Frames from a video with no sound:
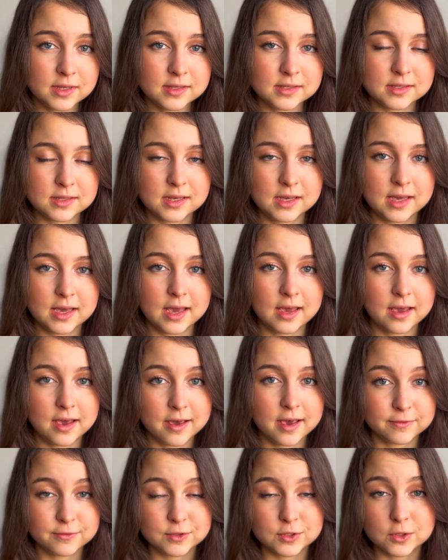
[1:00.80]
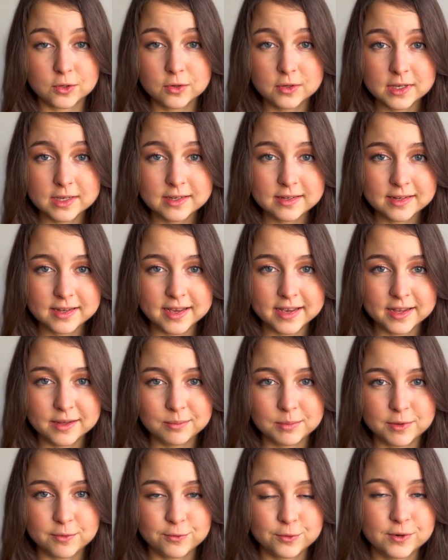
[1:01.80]
ZKF token.
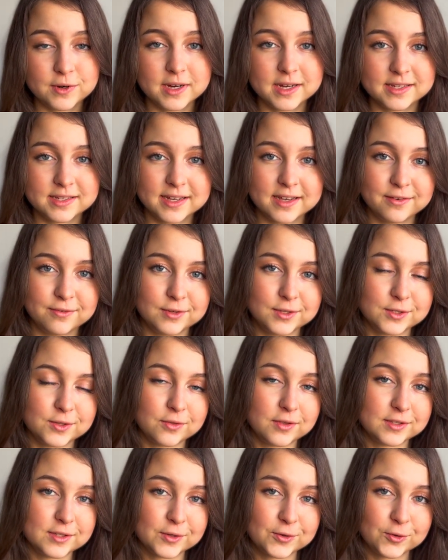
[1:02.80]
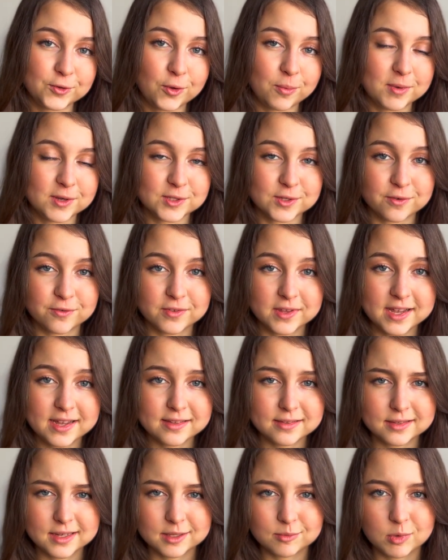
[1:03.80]
And before I dive into the tokenomics of
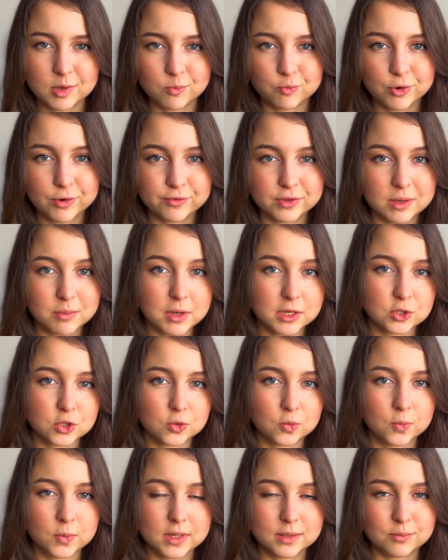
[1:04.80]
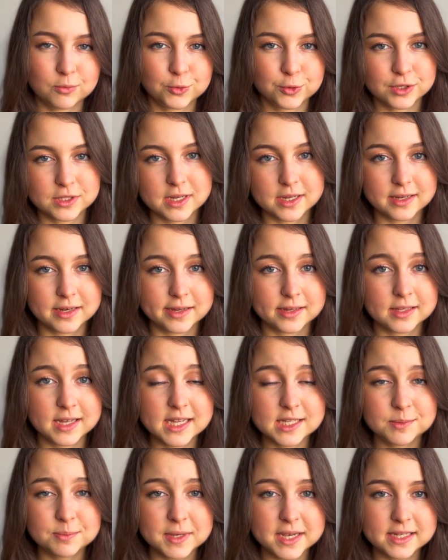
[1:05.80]
that, let me briefly mention one more technical
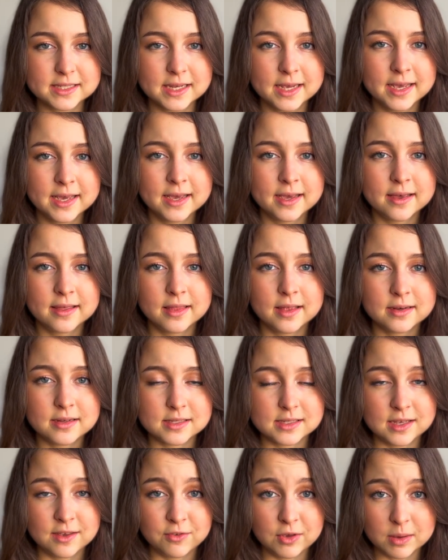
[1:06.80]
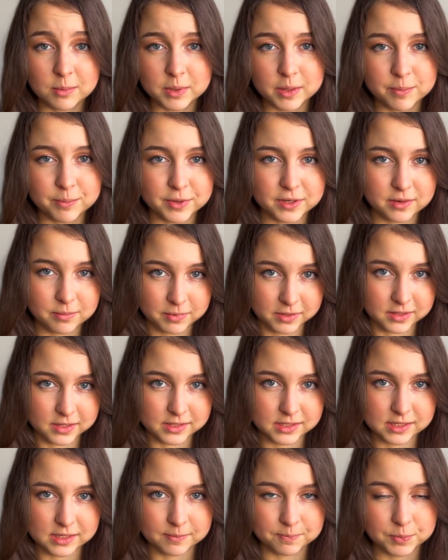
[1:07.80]
aspect, that is EVM
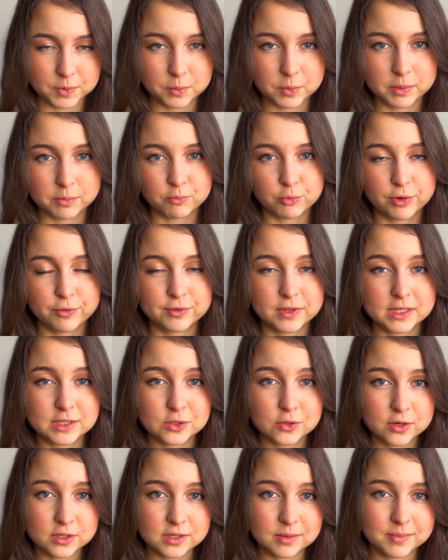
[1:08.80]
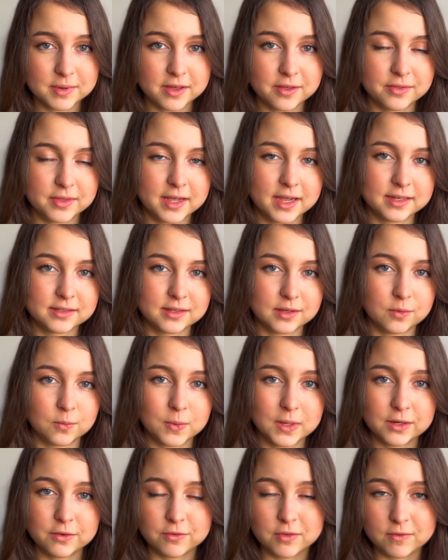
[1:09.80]
compatibility. We briefly talked about that
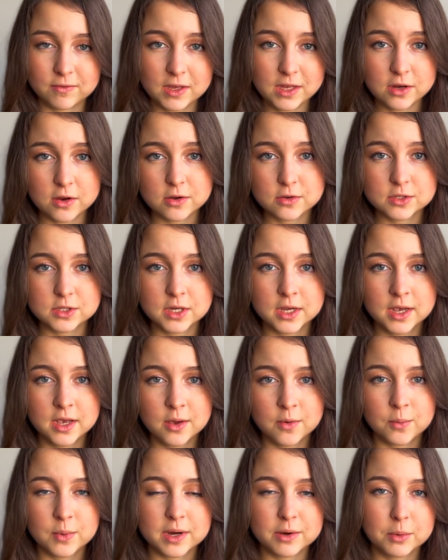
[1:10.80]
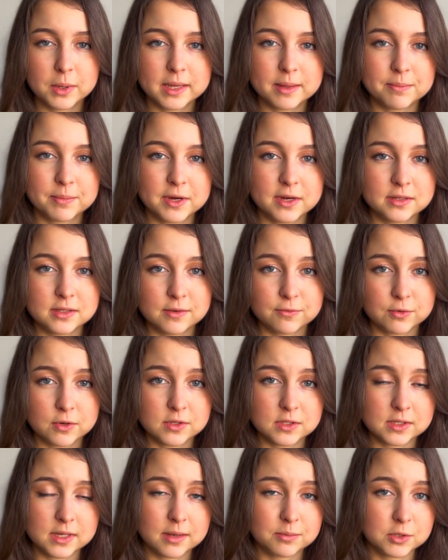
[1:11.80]
in one of the videos where we compared
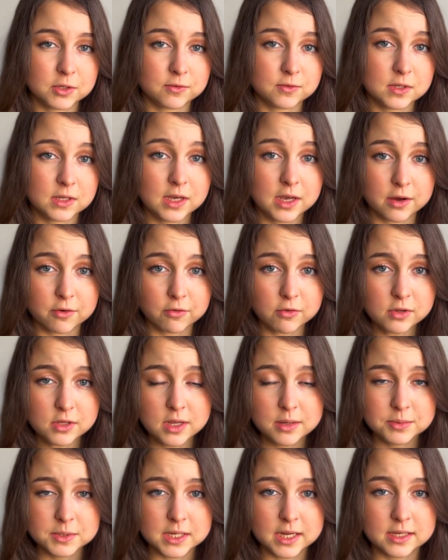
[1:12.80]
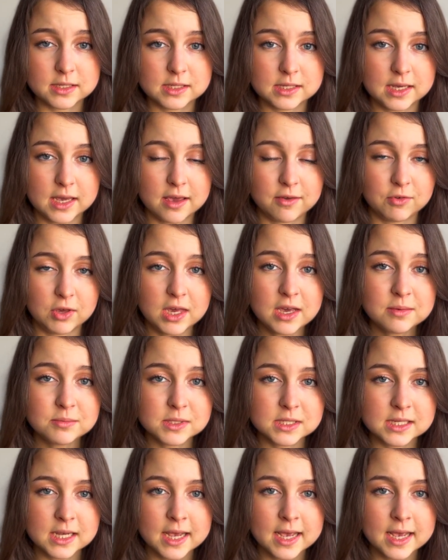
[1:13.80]
different types of ZK rollups and ZK VMs.